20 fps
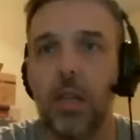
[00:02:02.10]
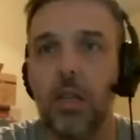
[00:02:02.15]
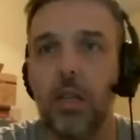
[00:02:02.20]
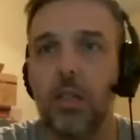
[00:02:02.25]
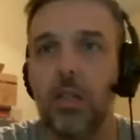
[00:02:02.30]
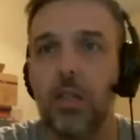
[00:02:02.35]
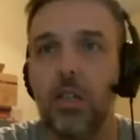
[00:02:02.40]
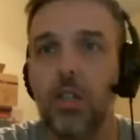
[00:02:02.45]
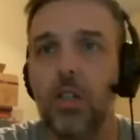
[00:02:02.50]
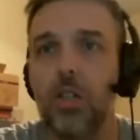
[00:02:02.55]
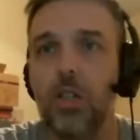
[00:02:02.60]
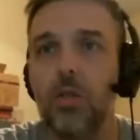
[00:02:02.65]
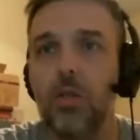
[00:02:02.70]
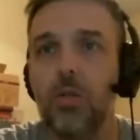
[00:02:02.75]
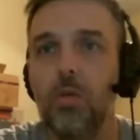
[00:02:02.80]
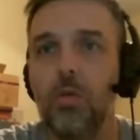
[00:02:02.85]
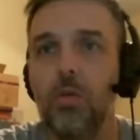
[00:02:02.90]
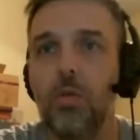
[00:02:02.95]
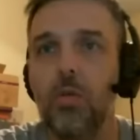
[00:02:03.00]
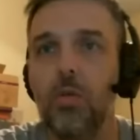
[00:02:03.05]
this
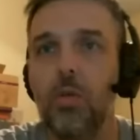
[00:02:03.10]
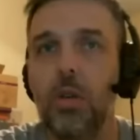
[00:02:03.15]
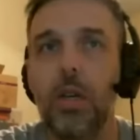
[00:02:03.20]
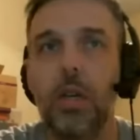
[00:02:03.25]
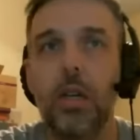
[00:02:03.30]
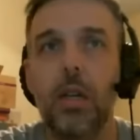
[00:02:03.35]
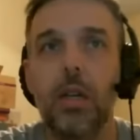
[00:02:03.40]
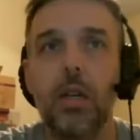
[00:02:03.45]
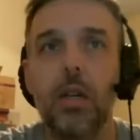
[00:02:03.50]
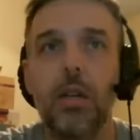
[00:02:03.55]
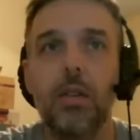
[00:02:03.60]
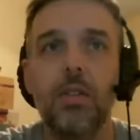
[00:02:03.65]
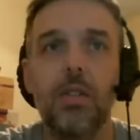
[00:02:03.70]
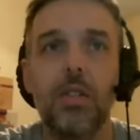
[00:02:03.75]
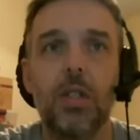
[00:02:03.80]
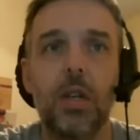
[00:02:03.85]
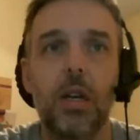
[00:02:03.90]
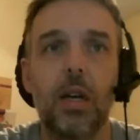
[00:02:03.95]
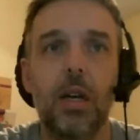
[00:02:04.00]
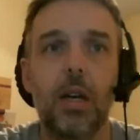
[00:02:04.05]
show
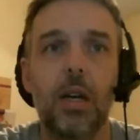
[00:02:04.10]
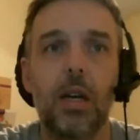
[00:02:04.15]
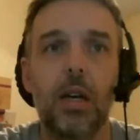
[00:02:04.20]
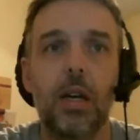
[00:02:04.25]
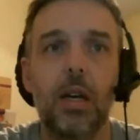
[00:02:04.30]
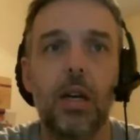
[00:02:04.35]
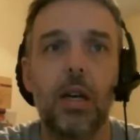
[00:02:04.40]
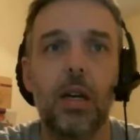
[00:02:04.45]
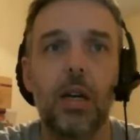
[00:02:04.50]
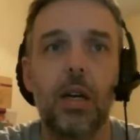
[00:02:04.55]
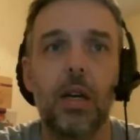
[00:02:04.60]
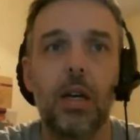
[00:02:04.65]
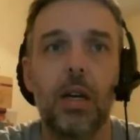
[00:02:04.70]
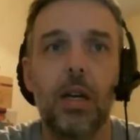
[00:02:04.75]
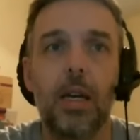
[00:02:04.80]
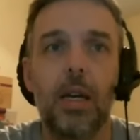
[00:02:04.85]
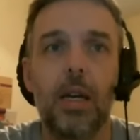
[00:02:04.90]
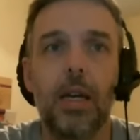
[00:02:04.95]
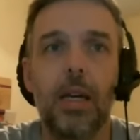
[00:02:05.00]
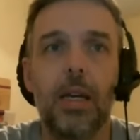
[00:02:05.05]
is uh,
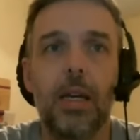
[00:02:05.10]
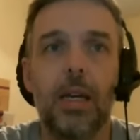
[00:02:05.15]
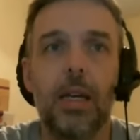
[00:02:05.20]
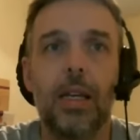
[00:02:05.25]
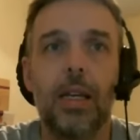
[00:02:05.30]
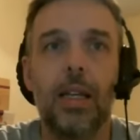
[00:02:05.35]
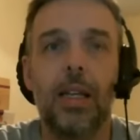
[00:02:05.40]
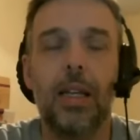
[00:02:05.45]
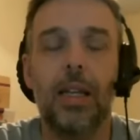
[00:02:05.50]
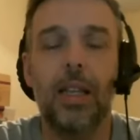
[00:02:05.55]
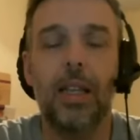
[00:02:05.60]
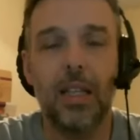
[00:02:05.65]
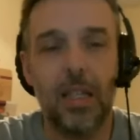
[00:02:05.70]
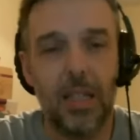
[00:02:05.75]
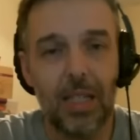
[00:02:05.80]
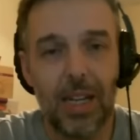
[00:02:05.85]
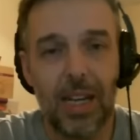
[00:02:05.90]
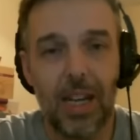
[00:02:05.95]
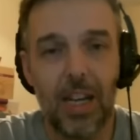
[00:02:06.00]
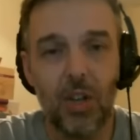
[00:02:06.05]
this is
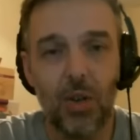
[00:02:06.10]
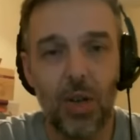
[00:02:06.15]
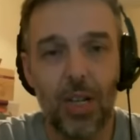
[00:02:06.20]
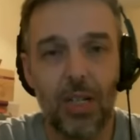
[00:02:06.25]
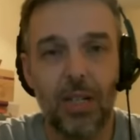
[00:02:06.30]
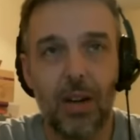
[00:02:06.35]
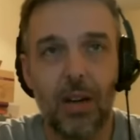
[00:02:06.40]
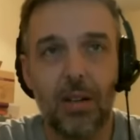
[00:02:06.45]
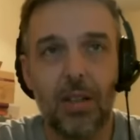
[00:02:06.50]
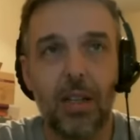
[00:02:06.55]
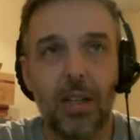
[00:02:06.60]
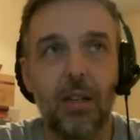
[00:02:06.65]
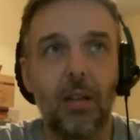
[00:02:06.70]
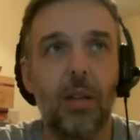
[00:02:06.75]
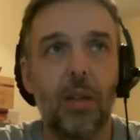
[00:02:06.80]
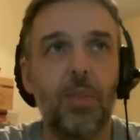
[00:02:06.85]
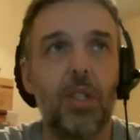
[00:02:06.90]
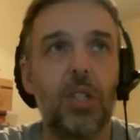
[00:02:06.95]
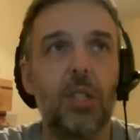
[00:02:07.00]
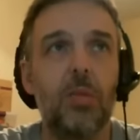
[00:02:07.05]
an interesting article. I'm
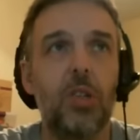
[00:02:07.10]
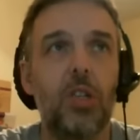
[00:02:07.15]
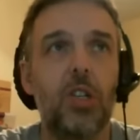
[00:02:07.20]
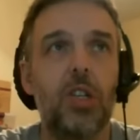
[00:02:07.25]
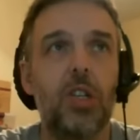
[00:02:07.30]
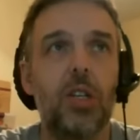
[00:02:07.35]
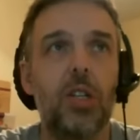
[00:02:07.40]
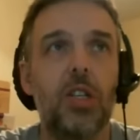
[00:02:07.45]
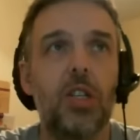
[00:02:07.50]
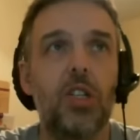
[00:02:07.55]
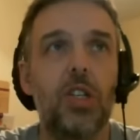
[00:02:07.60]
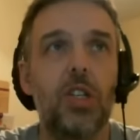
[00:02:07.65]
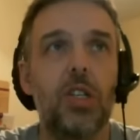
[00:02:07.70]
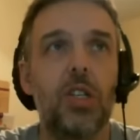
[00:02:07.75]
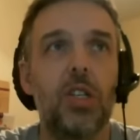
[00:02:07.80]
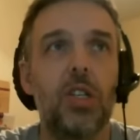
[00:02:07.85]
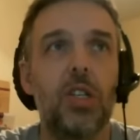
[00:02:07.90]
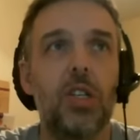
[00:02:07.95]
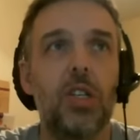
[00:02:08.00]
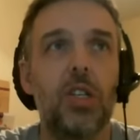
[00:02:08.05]
just about to share this just
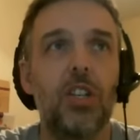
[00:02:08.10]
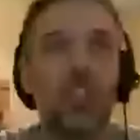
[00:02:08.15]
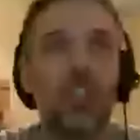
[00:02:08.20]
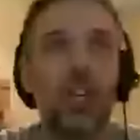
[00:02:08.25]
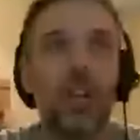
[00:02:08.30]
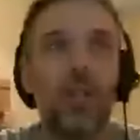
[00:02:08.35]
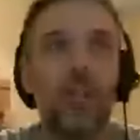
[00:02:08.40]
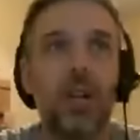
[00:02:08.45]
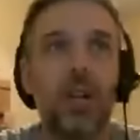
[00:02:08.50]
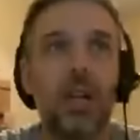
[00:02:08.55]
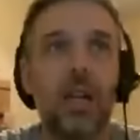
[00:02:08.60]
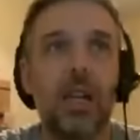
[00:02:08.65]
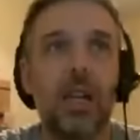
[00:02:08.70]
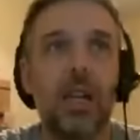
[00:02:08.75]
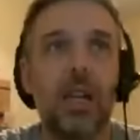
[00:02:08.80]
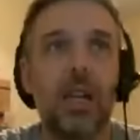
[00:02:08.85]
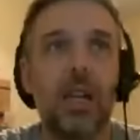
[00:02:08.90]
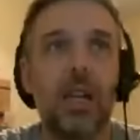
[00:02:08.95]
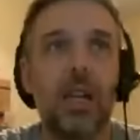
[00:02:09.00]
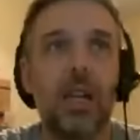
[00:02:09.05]
now.
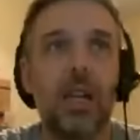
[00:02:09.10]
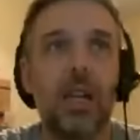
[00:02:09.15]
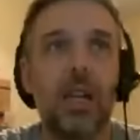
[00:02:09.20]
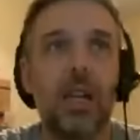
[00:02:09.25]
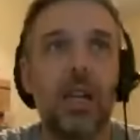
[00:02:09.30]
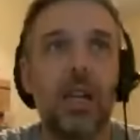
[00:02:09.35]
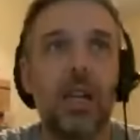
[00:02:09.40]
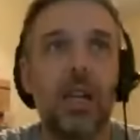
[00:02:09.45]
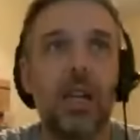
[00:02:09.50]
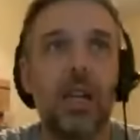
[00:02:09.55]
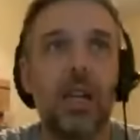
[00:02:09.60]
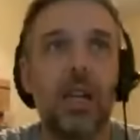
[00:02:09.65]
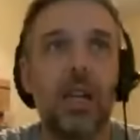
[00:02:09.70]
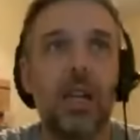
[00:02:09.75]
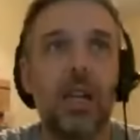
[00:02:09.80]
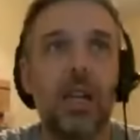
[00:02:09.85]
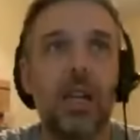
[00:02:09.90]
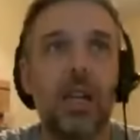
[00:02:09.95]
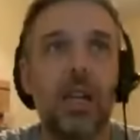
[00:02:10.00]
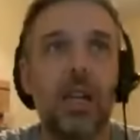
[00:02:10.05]
Germany uh,
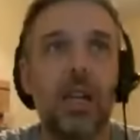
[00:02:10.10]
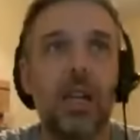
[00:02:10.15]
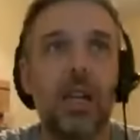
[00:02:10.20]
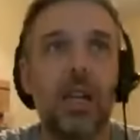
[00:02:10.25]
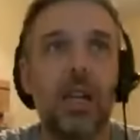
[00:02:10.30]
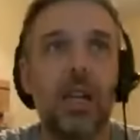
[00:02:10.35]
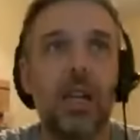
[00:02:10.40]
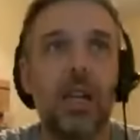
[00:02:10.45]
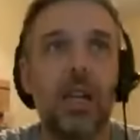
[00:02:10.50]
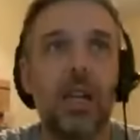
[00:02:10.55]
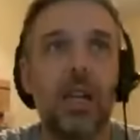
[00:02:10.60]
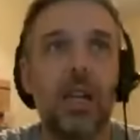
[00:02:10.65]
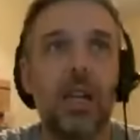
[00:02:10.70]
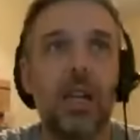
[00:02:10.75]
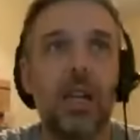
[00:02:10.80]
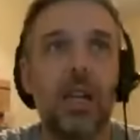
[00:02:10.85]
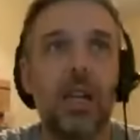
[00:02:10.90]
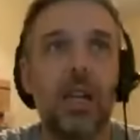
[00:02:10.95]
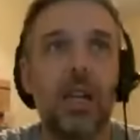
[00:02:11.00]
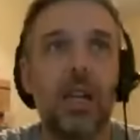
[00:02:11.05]
fined Lego
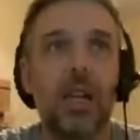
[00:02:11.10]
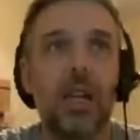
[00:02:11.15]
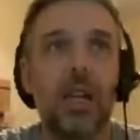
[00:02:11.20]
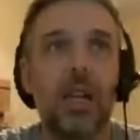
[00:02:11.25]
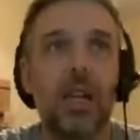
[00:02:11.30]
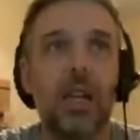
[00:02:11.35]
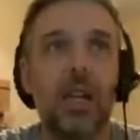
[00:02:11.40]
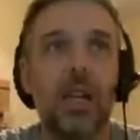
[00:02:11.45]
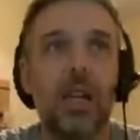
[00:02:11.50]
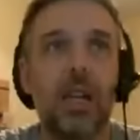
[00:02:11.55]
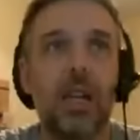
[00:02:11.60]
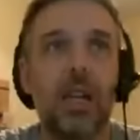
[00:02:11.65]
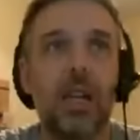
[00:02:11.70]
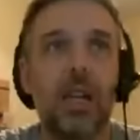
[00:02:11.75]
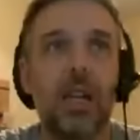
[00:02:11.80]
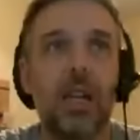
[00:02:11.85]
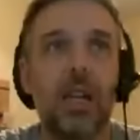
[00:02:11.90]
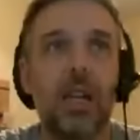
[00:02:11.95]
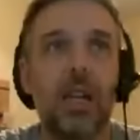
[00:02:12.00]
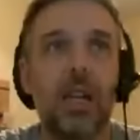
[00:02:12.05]
for basically playing the
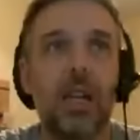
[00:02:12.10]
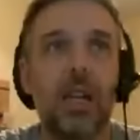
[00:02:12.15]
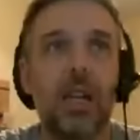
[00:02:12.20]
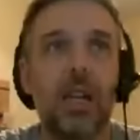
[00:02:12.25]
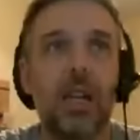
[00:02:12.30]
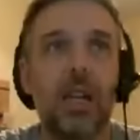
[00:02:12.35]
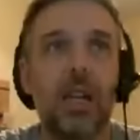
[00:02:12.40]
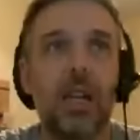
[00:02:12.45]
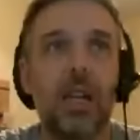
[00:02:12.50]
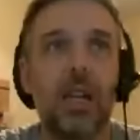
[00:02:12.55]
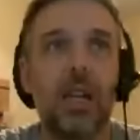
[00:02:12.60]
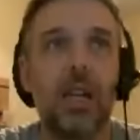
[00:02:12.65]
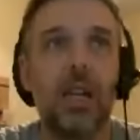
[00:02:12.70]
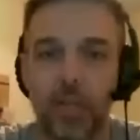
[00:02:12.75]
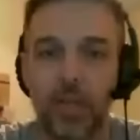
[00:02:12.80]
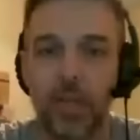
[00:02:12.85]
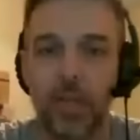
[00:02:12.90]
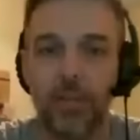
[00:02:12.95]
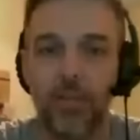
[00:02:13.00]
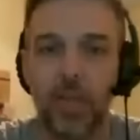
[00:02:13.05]
nasty with uh,
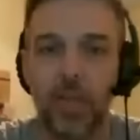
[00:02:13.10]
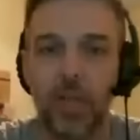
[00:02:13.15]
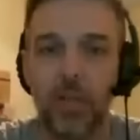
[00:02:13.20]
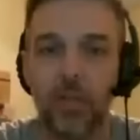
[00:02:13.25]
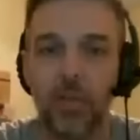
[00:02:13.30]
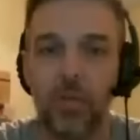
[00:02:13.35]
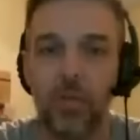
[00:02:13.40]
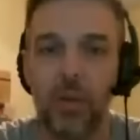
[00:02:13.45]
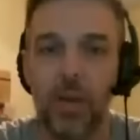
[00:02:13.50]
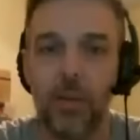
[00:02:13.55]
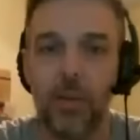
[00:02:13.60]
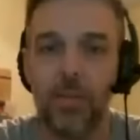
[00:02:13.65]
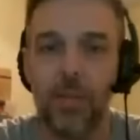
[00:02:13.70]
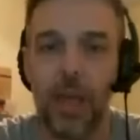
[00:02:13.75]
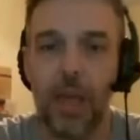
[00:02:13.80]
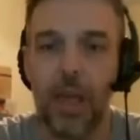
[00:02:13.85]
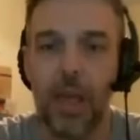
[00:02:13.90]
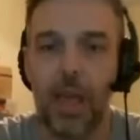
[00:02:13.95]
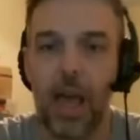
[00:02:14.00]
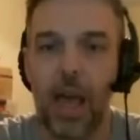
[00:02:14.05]
prices. So
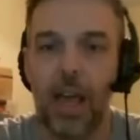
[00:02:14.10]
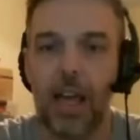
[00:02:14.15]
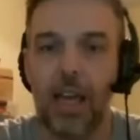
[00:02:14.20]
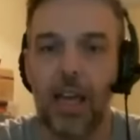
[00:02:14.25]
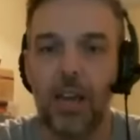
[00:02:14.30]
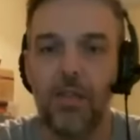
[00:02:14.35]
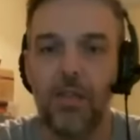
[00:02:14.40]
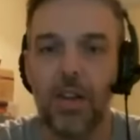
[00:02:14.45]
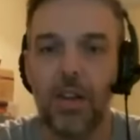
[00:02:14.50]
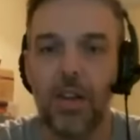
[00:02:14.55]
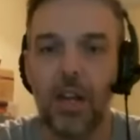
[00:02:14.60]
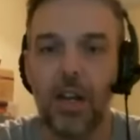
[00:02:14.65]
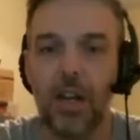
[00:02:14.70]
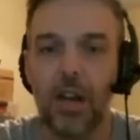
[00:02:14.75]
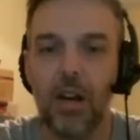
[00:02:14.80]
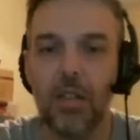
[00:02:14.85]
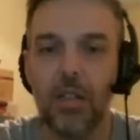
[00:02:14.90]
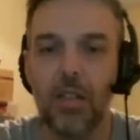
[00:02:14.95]
um, I kind of an,